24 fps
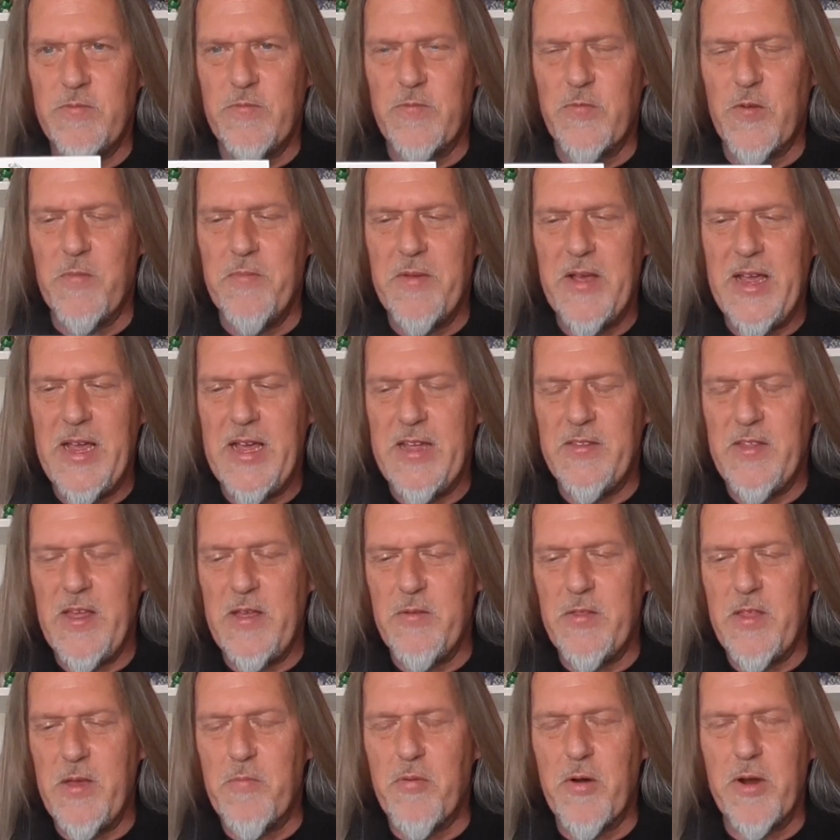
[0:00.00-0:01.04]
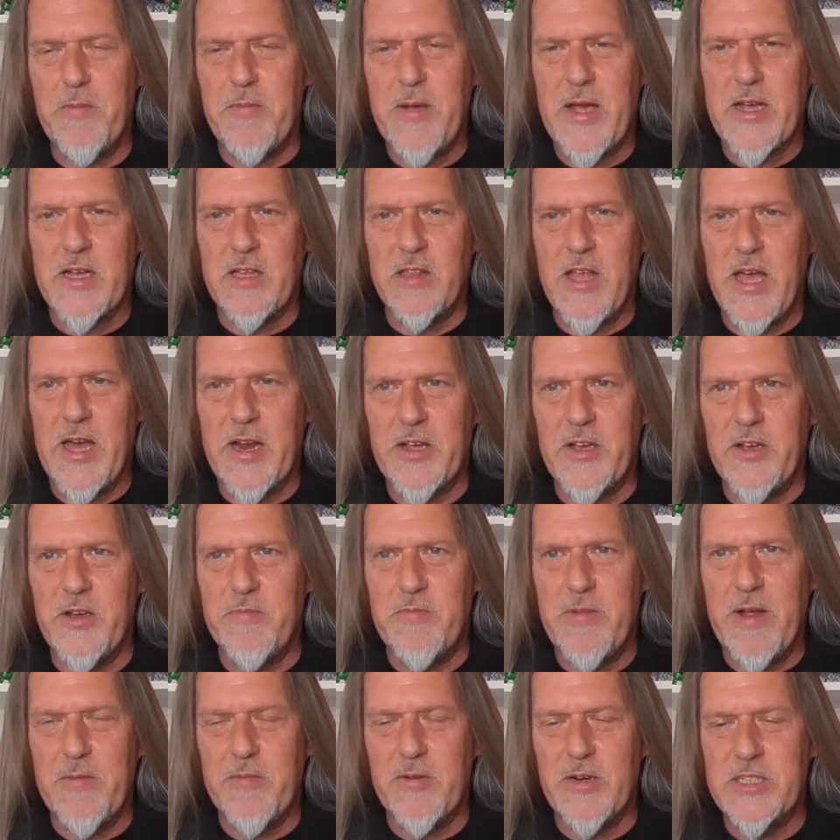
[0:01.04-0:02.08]
for me, they bring back a lot of
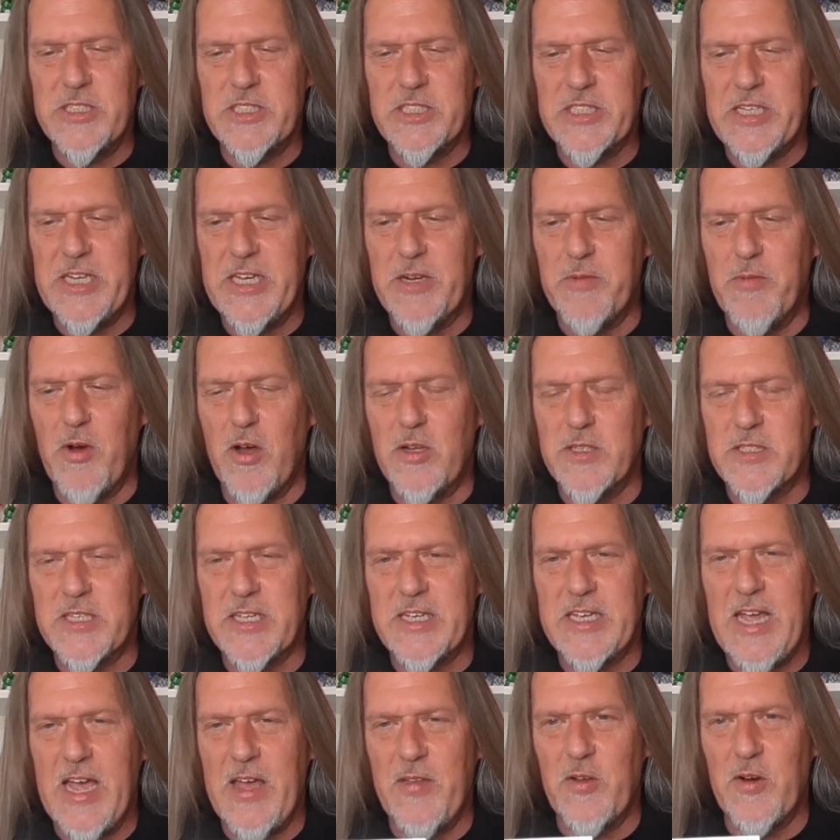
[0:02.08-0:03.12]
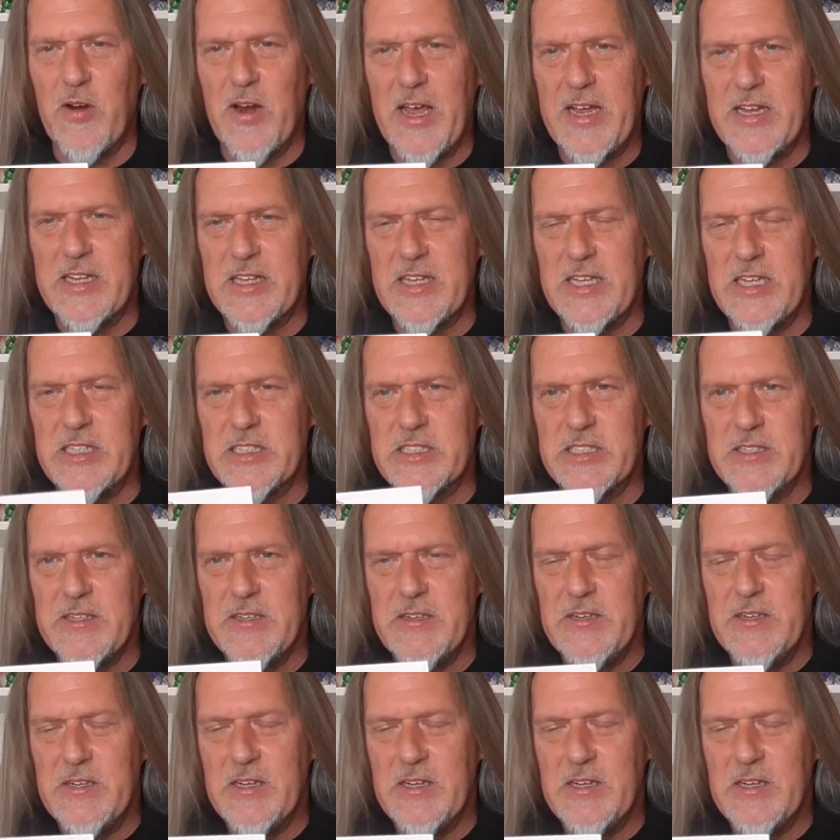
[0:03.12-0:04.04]
good memories seeing them all together like this.